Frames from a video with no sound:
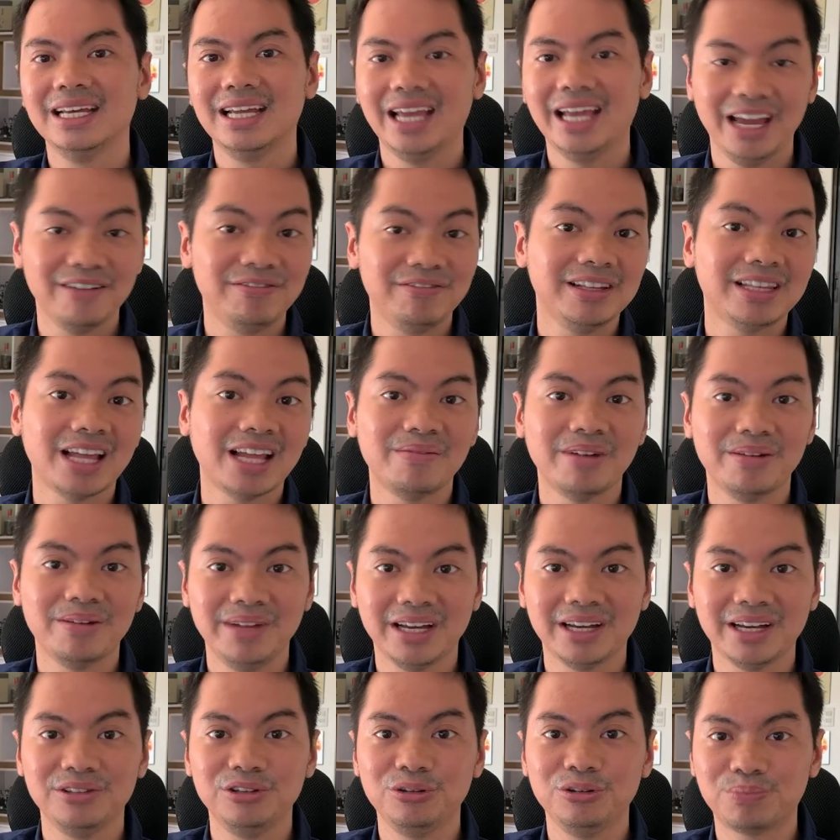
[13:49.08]
every time I
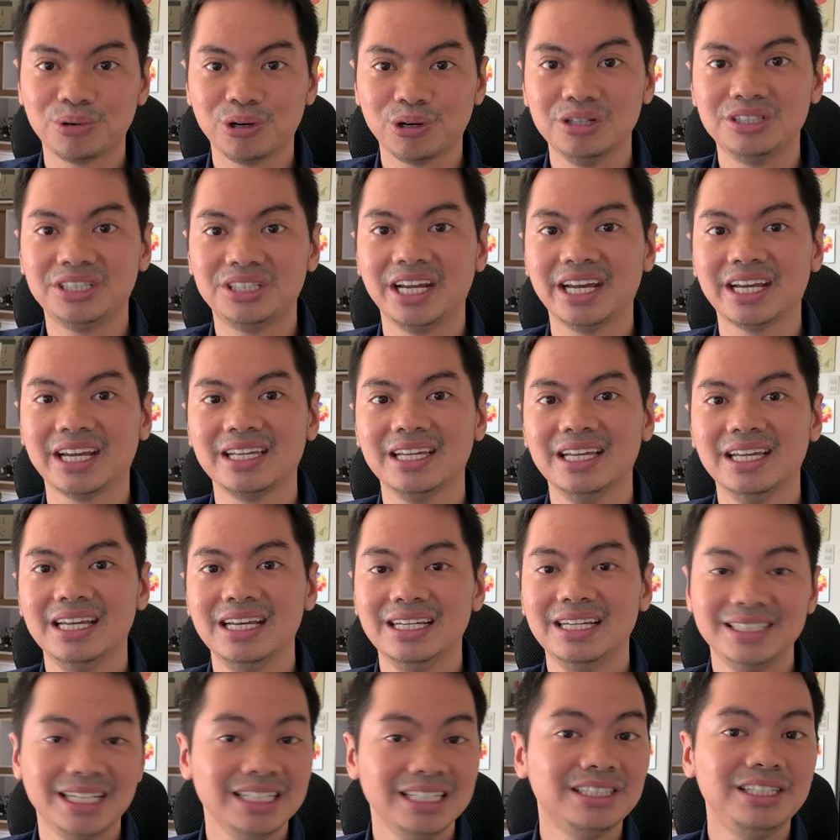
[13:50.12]
make a new project
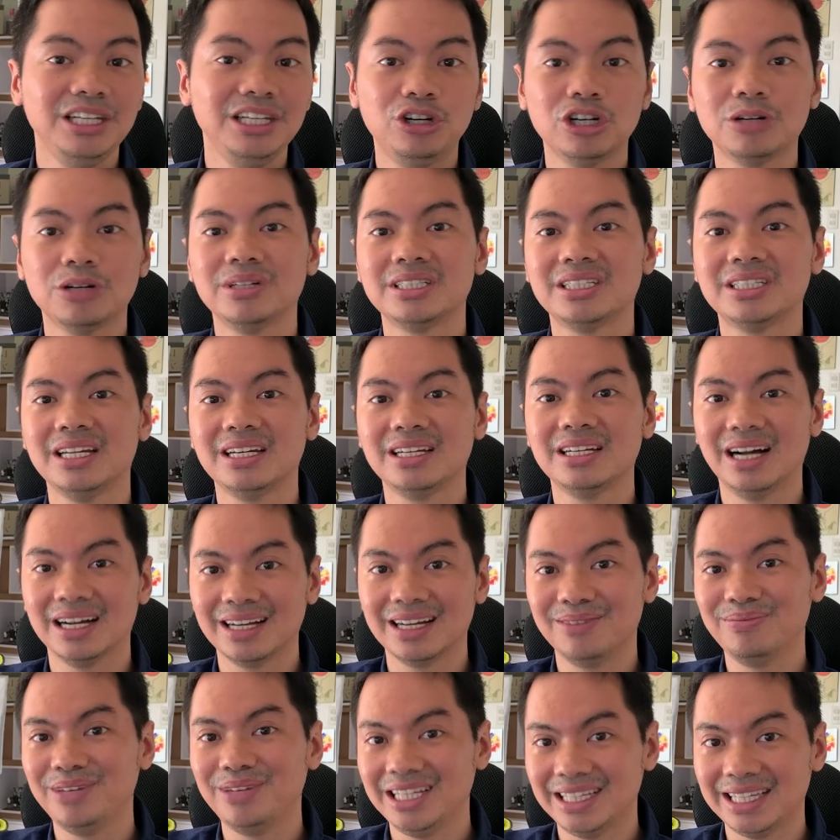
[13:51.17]
since di ko naman sila
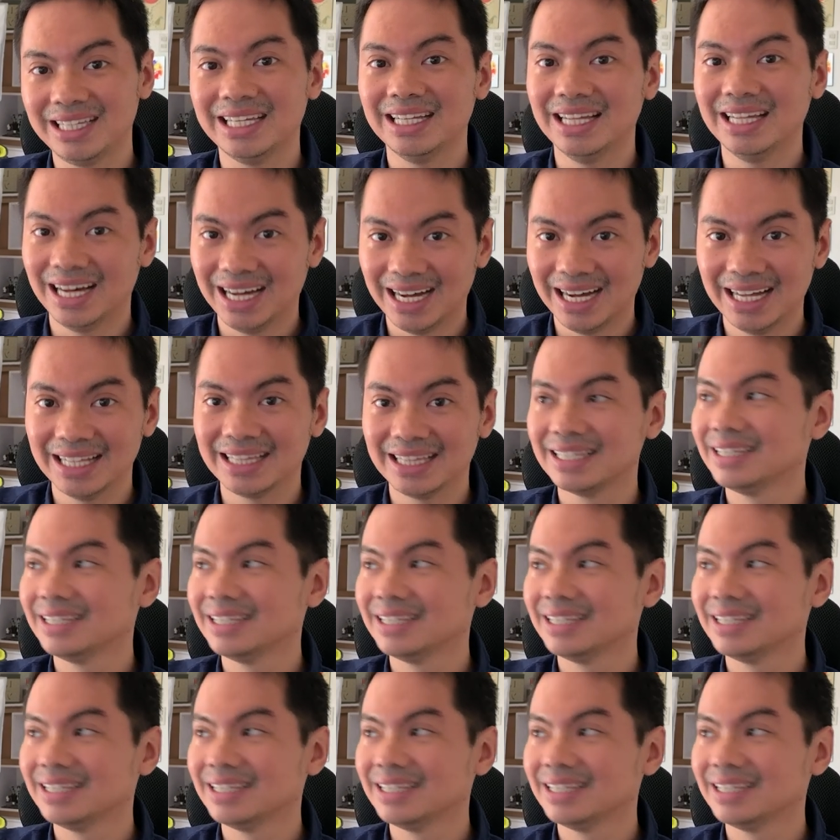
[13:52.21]
gagamitin lahat.